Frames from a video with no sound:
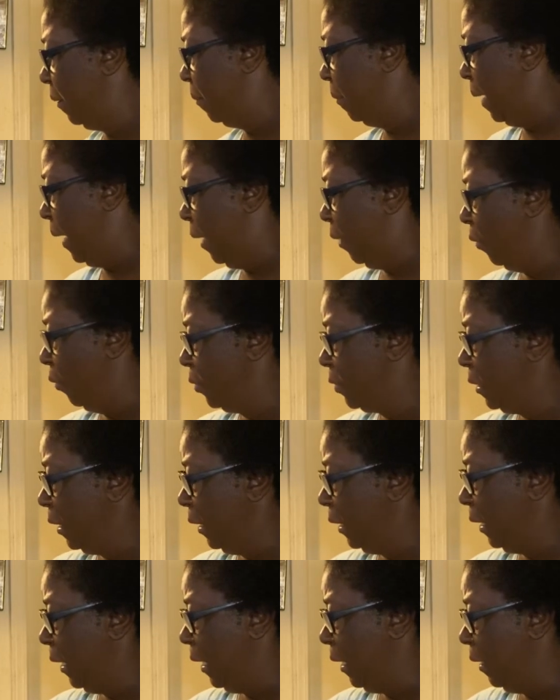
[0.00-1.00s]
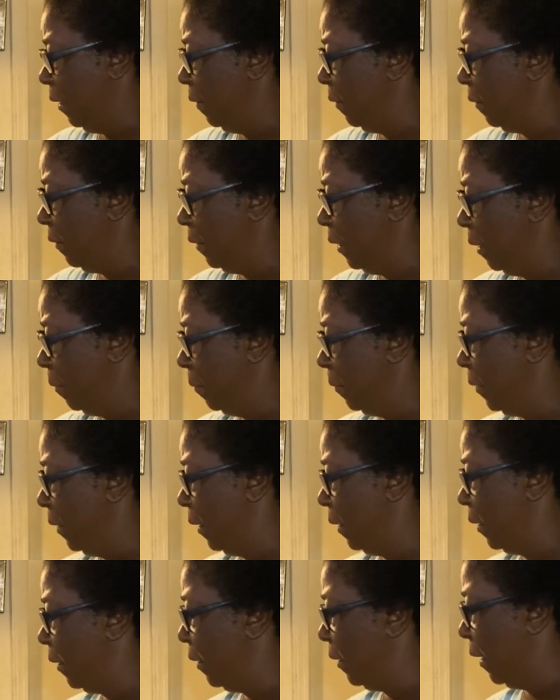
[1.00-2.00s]
my OCD
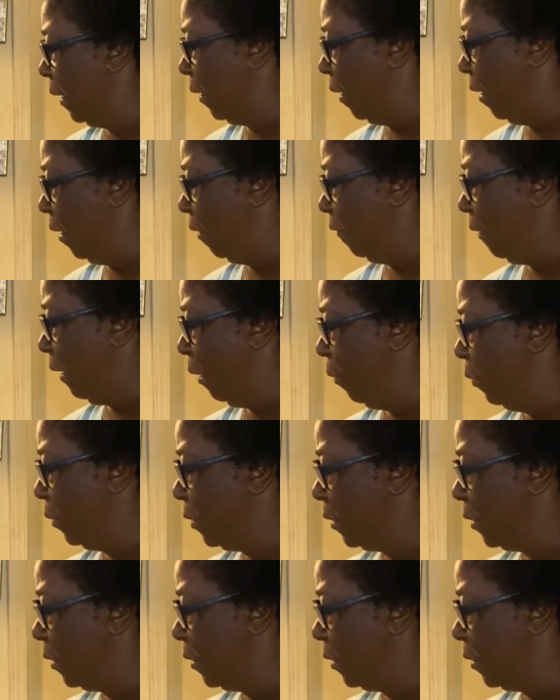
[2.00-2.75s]
and all of that it